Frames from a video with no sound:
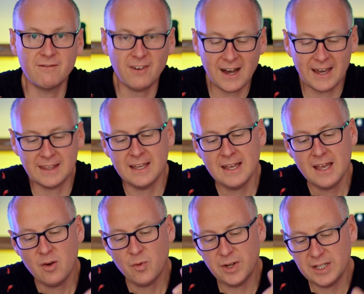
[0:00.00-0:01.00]
fine.
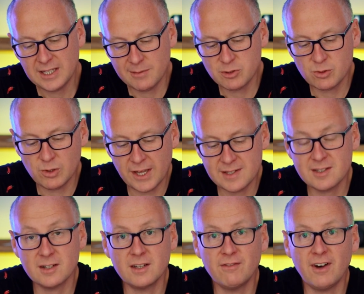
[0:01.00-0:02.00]
When it comes to lens
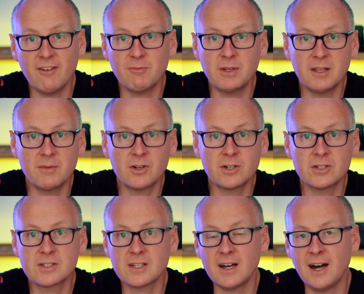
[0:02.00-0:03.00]
35
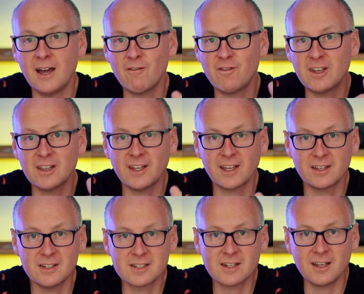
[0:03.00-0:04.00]
millimeters, I feel like
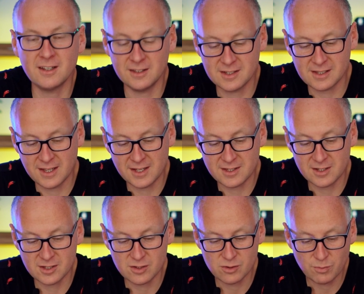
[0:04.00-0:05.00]
this lens is
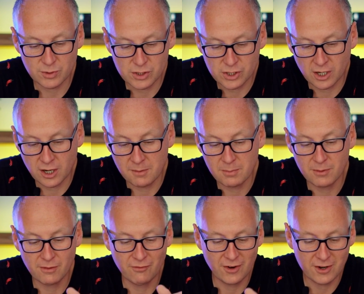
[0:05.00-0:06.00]
super sharp,
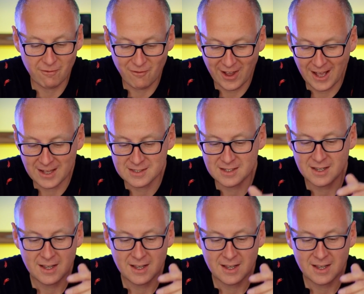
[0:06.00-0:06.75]
very fast,